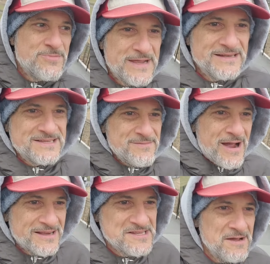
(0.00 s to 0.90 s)
me and see my
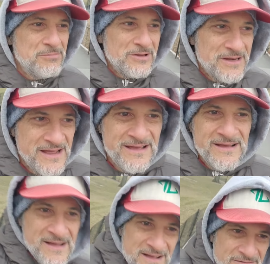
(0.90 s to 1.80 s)
example and
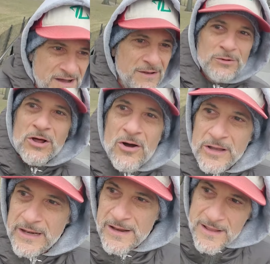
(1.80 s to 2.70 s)
follow
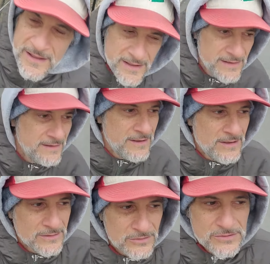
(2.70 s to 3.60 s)
along and
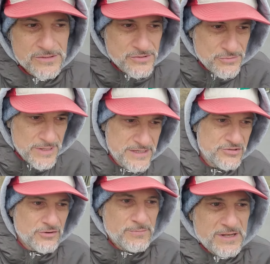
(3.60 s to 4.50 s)
learn to
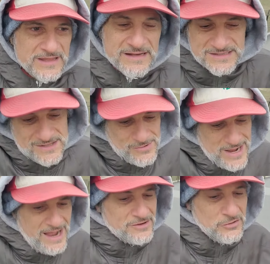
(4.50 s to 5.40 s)
interpret things the way
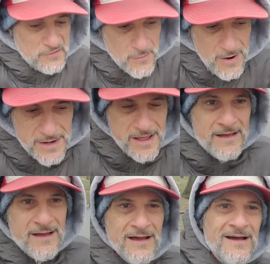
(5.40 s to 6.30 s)
I do if you want.
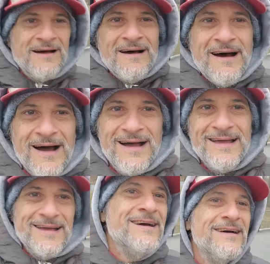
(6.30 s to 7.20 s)

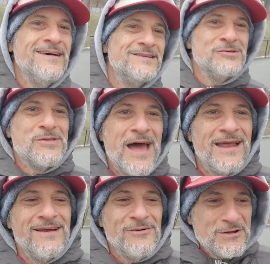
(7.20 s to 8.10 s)
I do
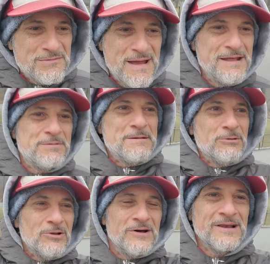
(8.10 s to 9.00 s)
that with many
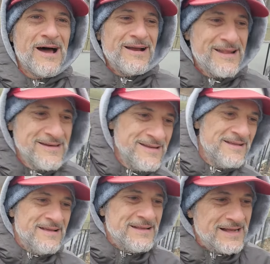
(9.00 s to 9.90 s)
people online and
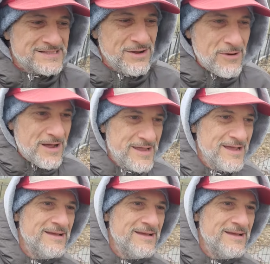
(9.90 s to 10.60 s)
that's how I